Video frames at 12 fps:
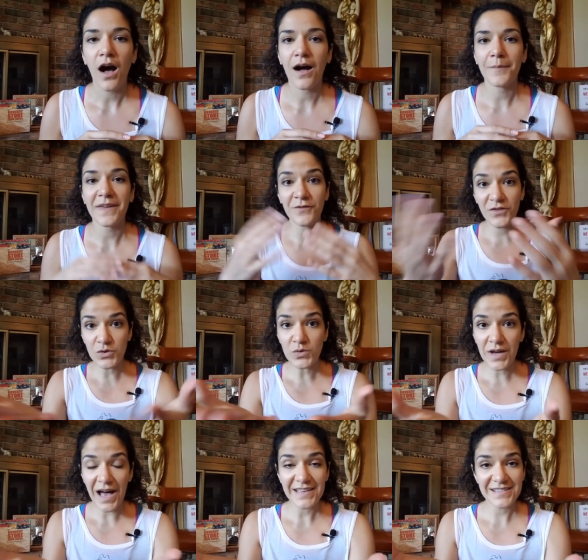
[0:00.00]
um, if
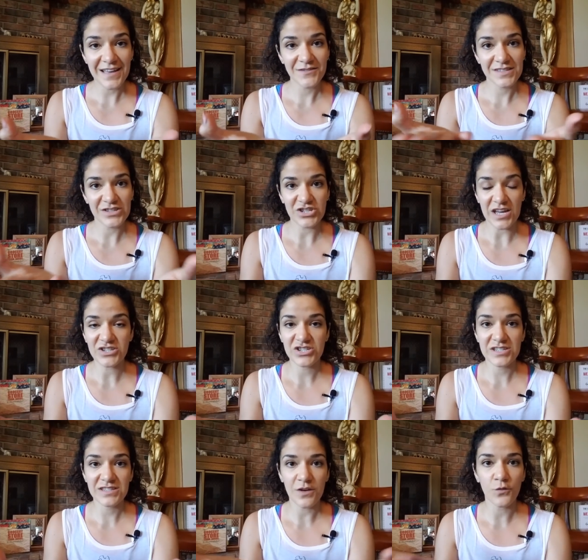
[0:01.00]
you guys have
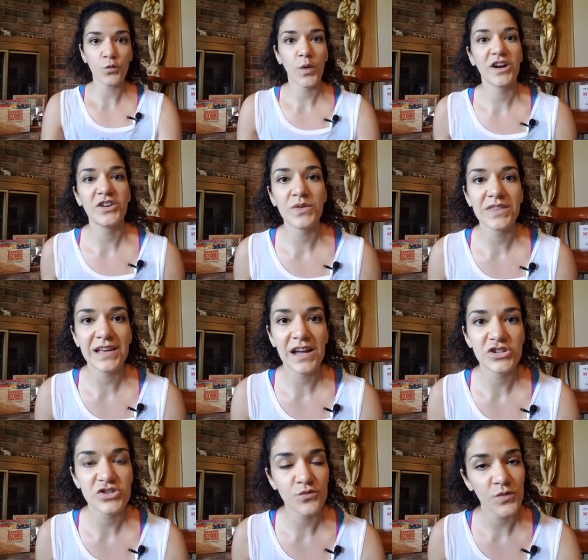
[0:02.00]
suggestions of where you think
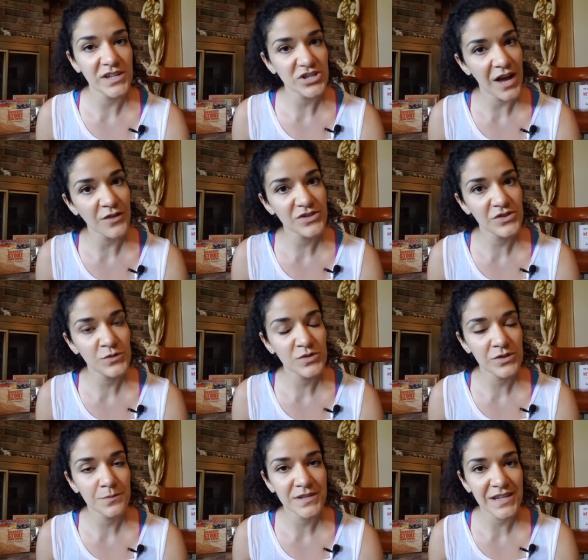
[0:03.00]
I should reach out to
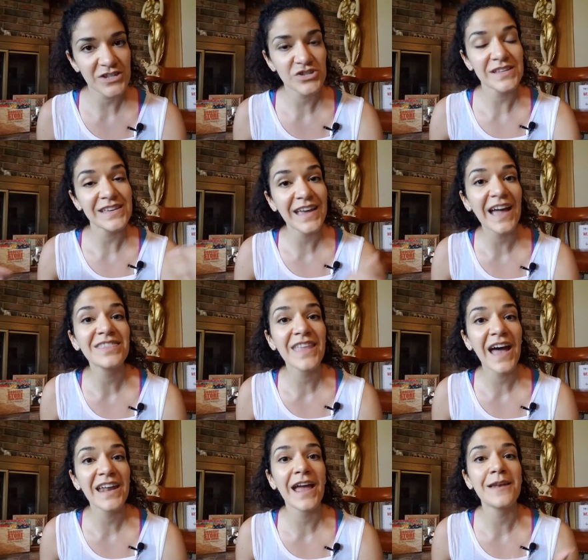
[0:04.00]
to potentially get
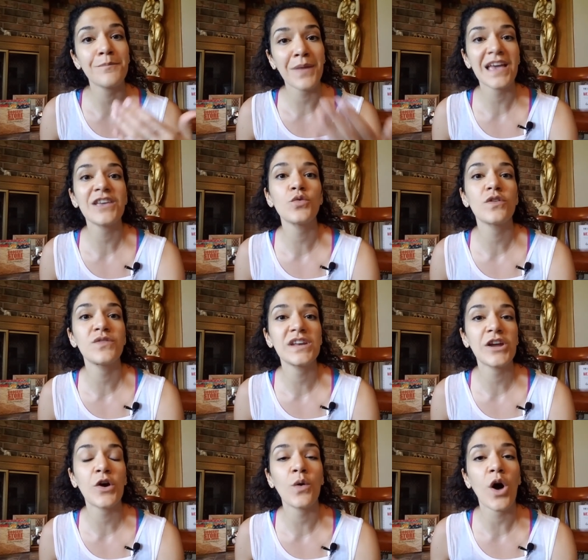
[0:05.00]
that and make you a
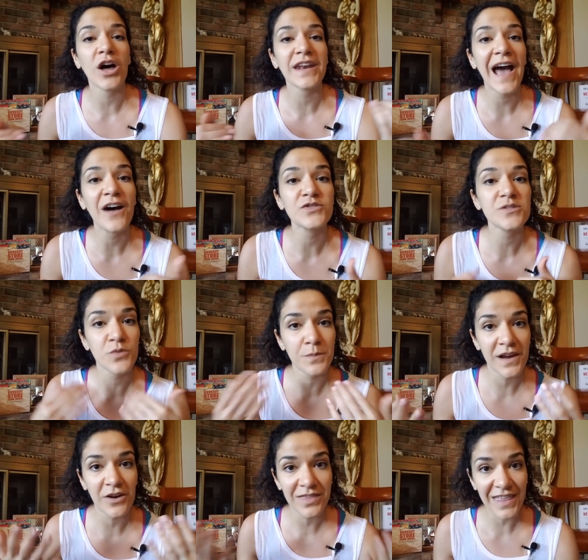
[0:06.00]
video on how to
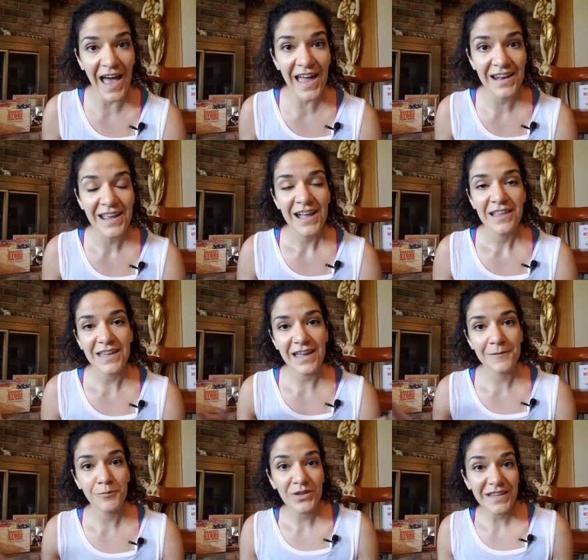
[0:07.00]
prepare that,
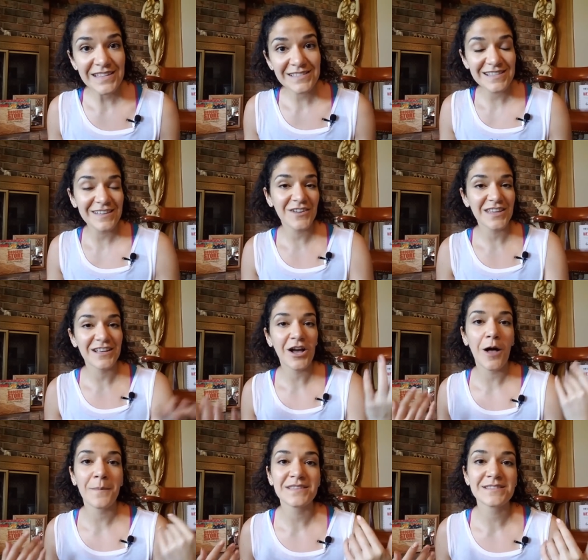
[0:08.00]
then please leave it in the
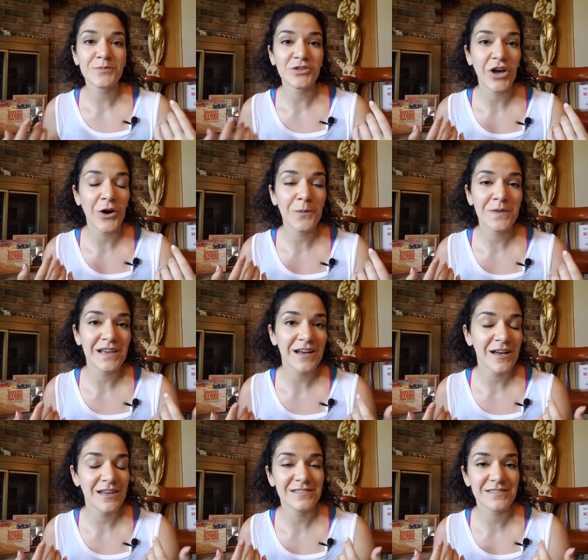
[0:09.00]
comments below
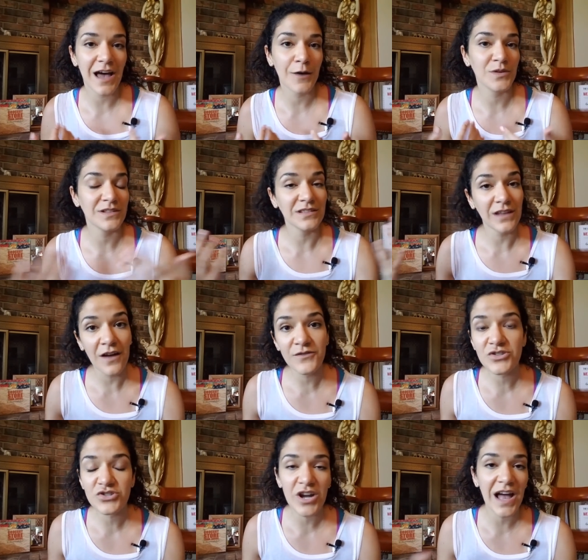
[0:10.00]
because I would
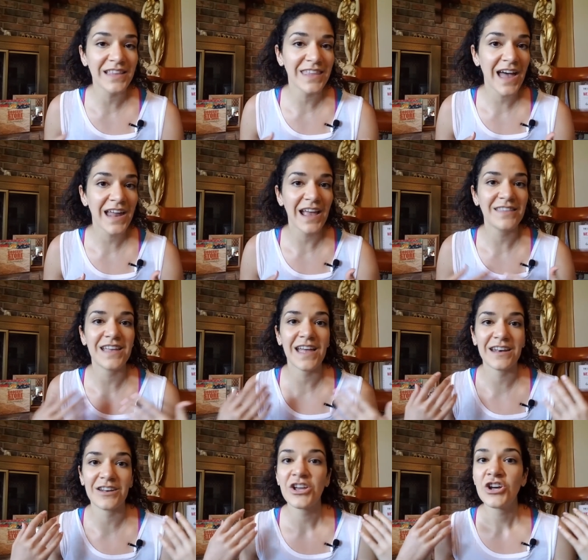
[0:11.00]
love to try that and
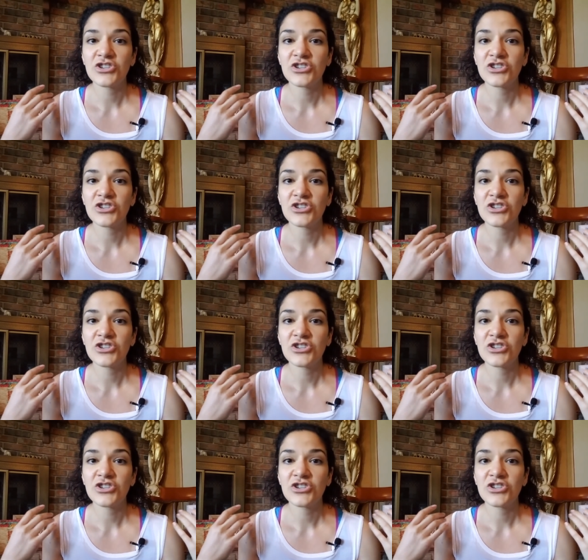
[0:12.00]
then